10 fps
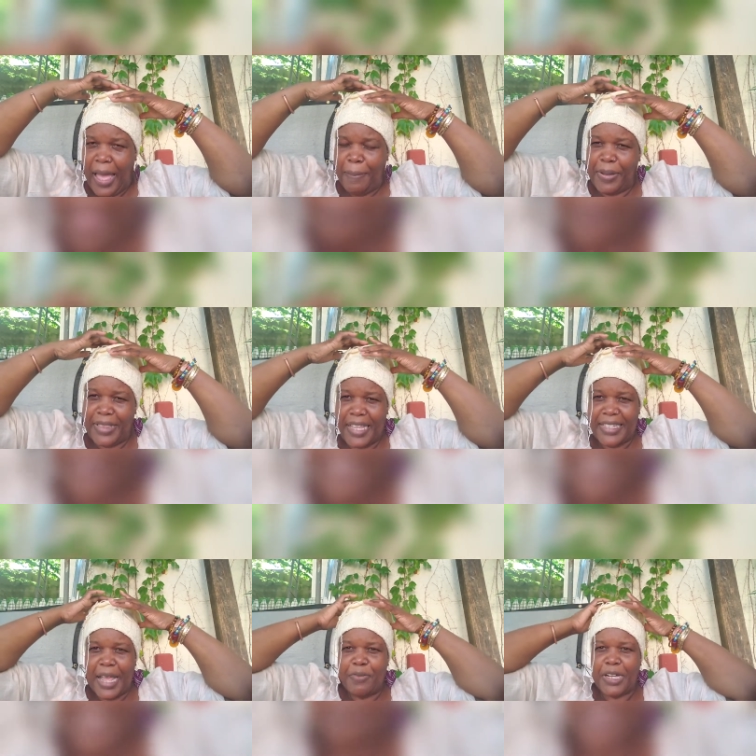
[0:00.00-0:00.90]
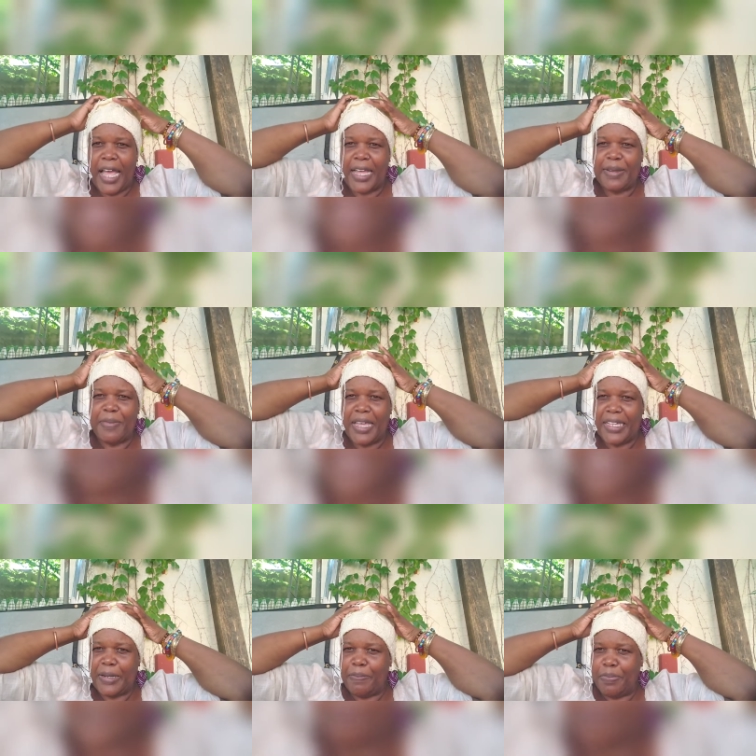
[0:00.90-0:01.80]
but then that would kind of make
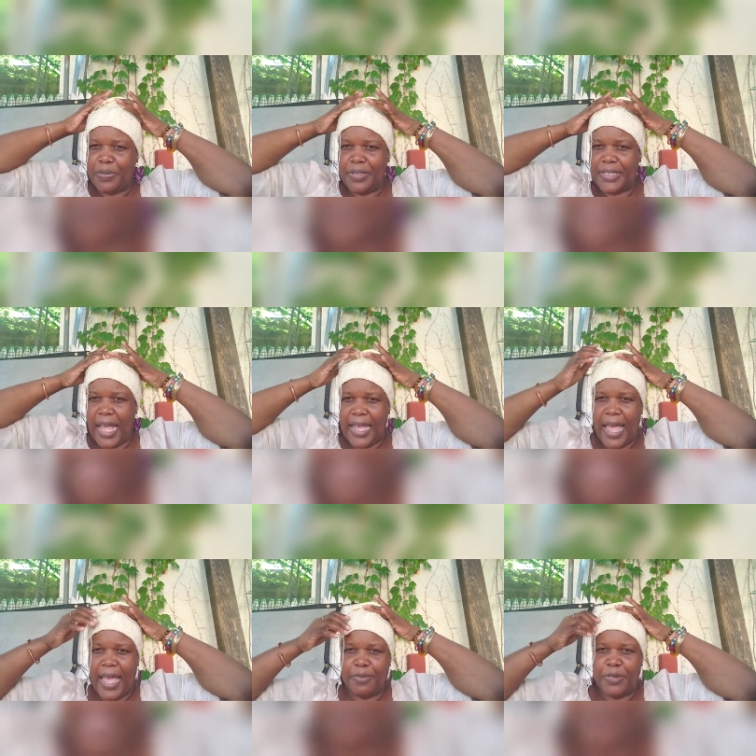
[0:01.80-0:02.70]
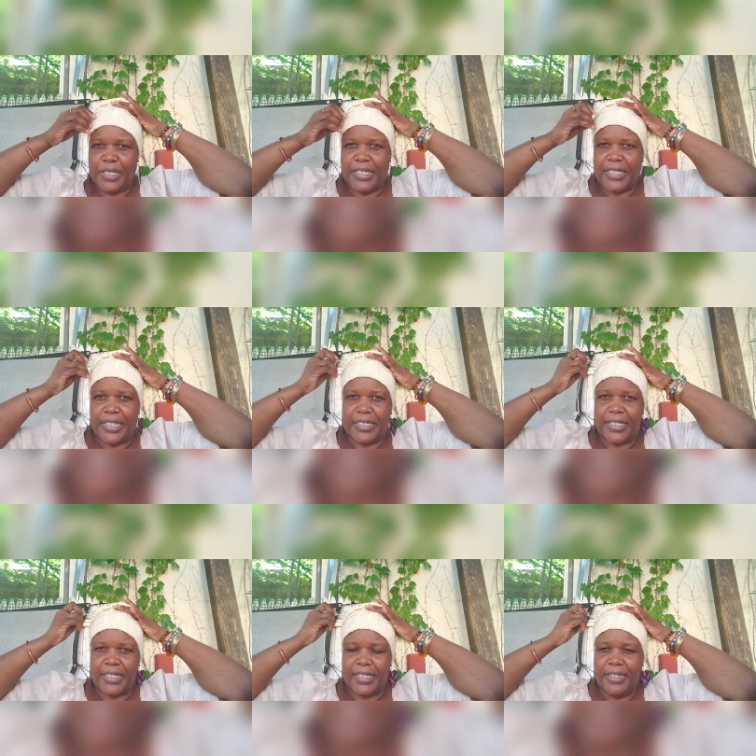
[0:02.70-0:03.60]
it a bullseye hat, wouldn't it?
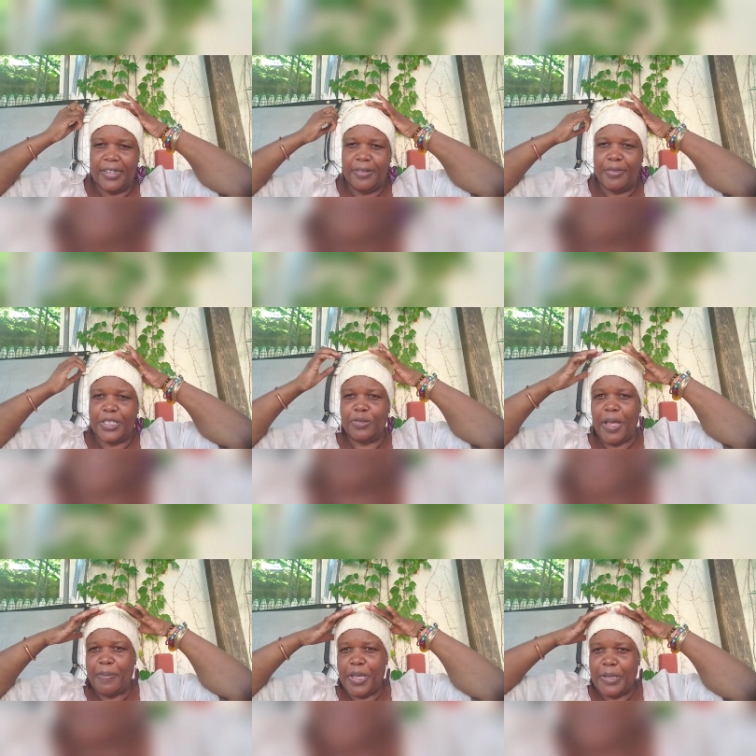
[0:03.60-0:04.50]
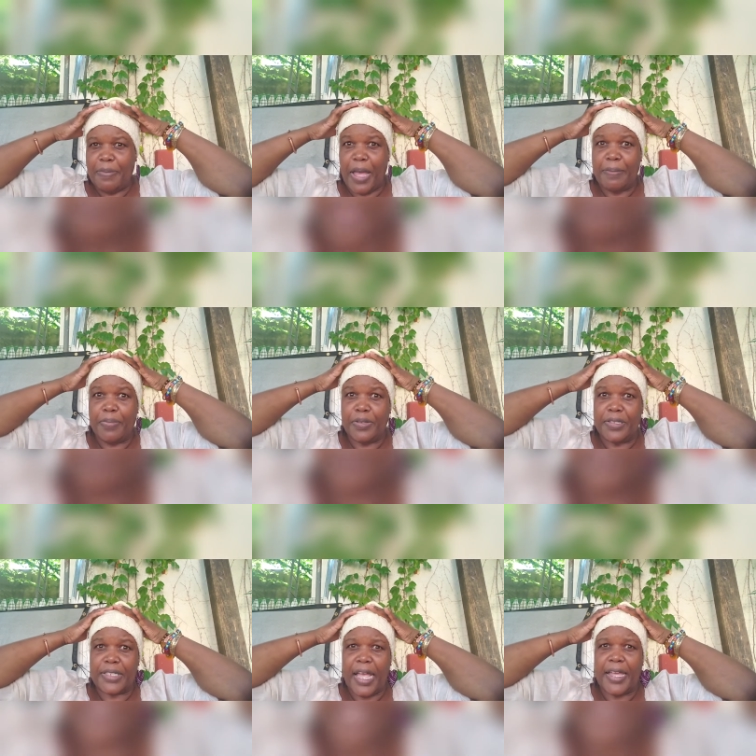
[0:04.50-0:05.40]
What do I mean by
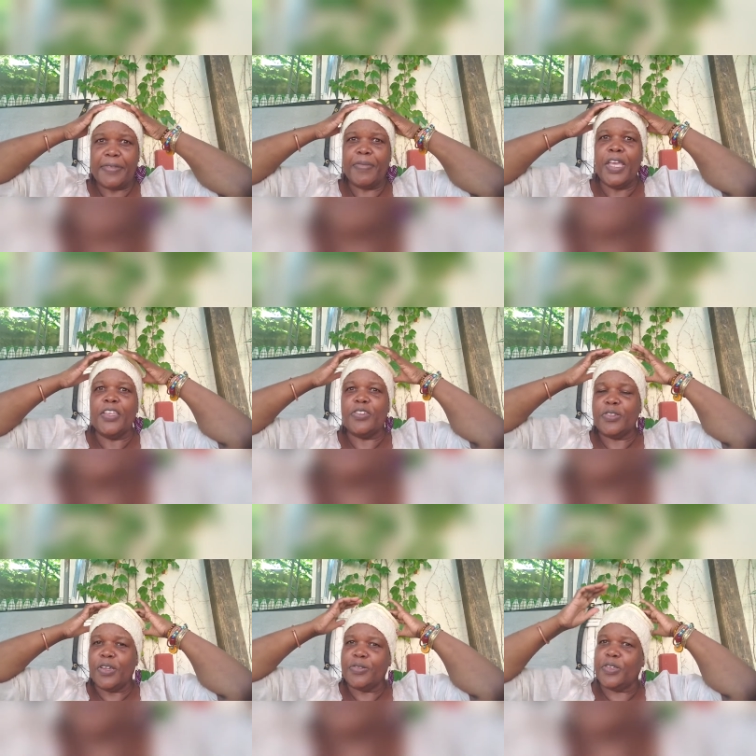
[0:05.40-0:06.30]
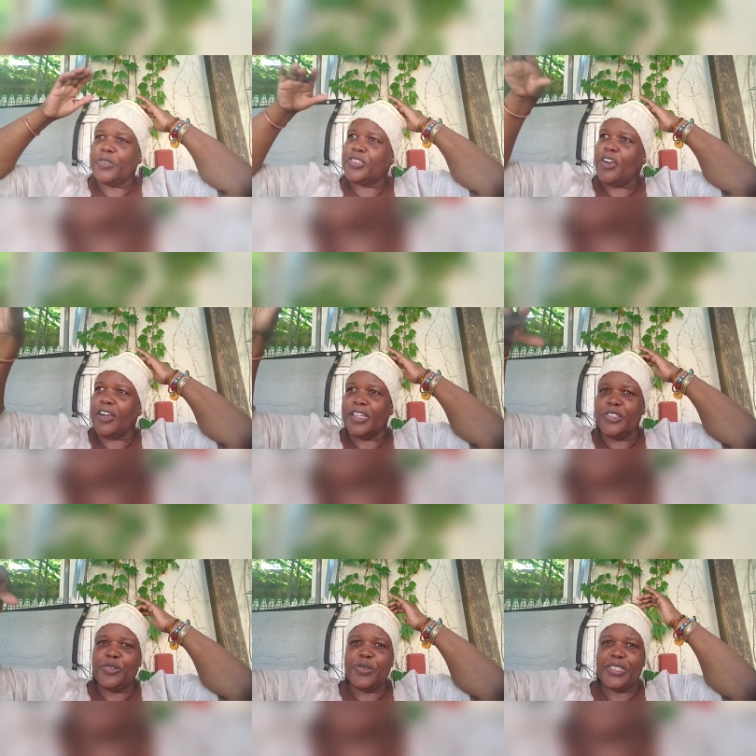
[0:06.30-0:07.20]
bullseye? You know those
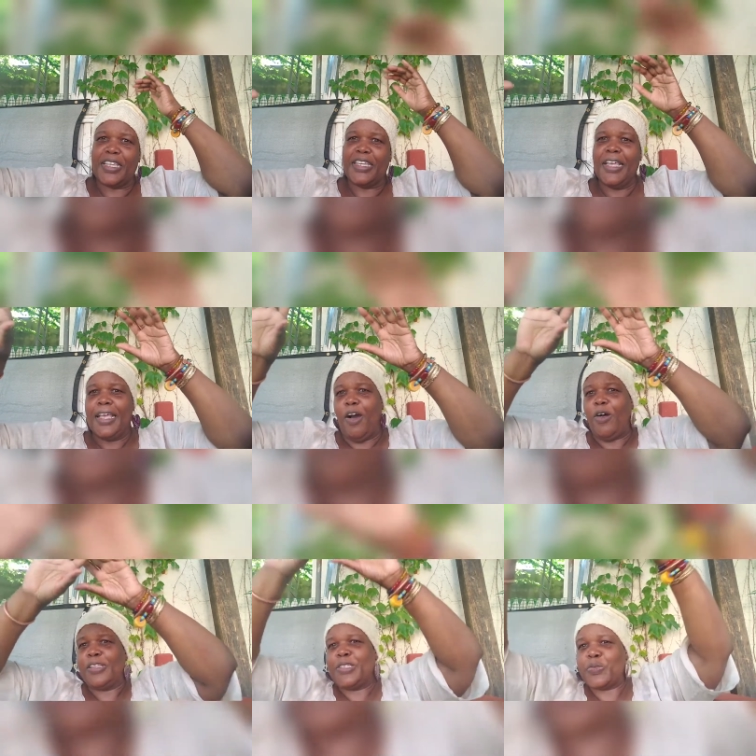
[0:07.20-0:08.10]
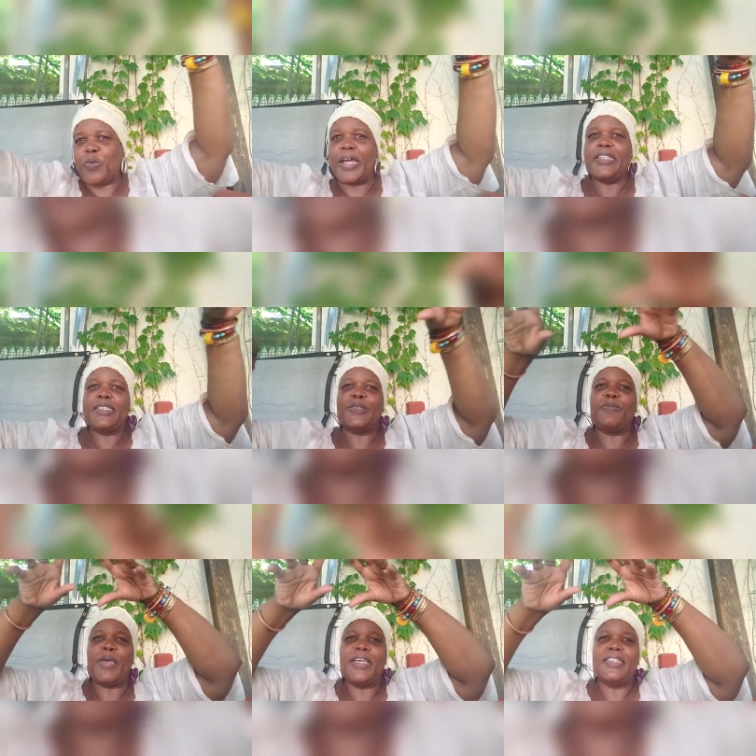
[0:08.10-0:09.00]
targets you see, all this white
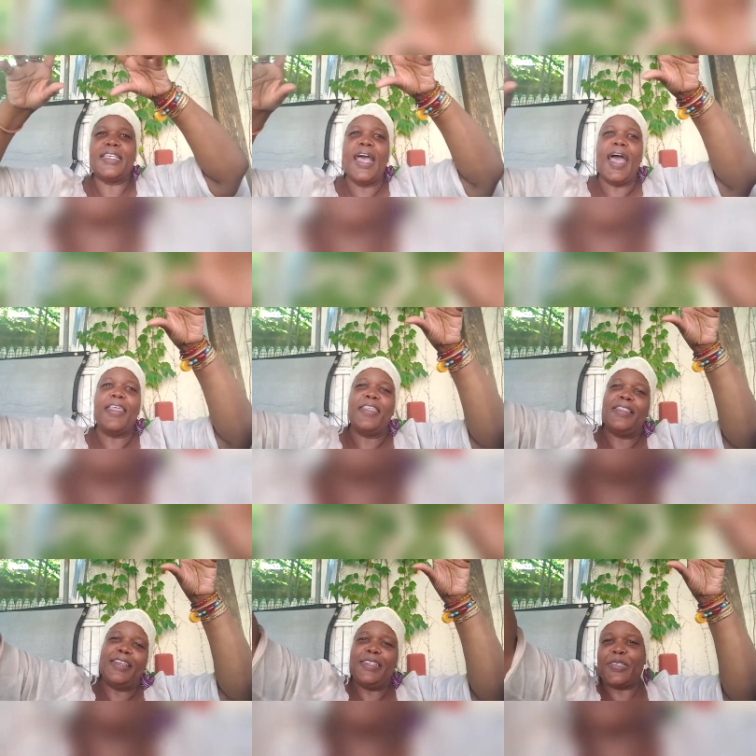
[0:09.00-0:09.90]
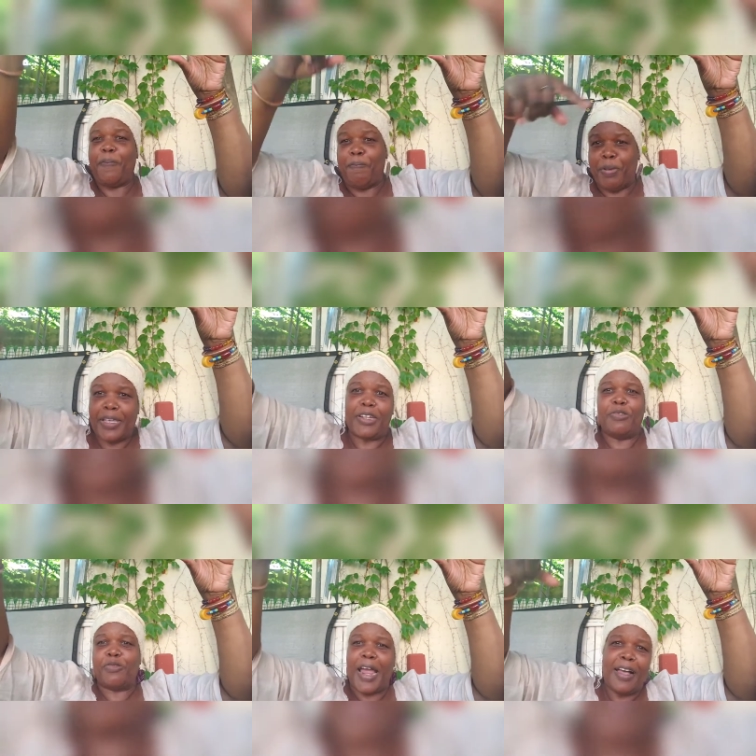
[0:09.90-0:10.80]
space, and then there's a big
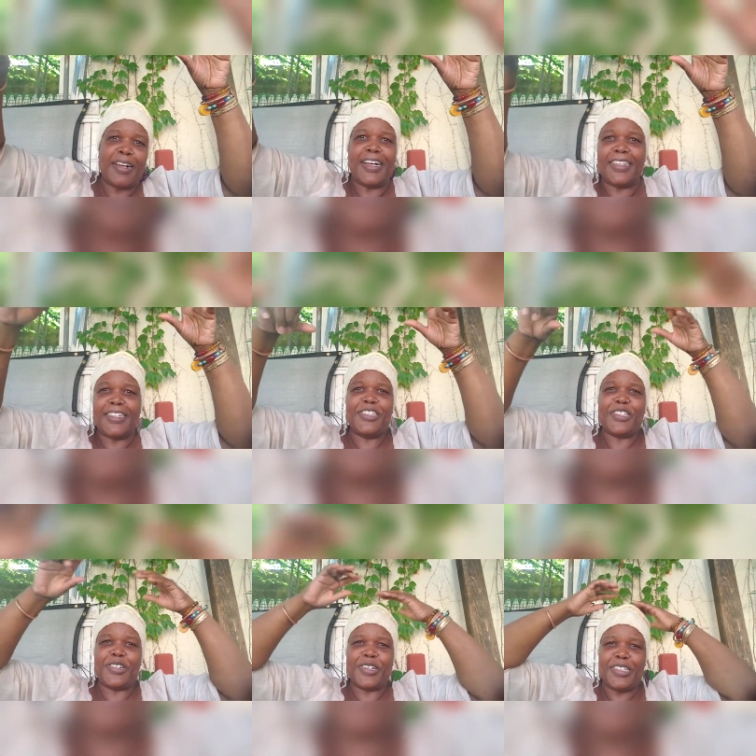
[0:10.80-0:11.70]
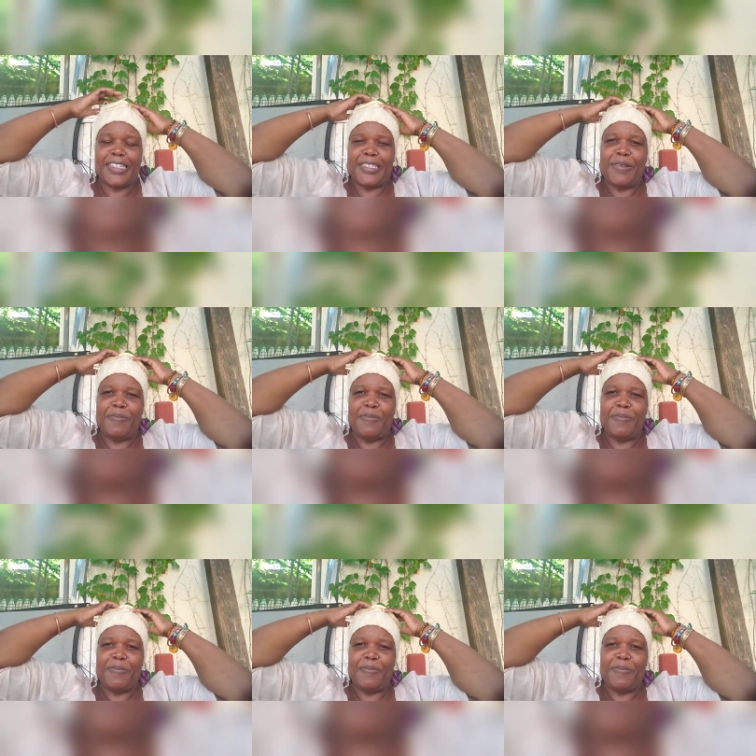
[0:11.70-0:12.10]
round colored circle in the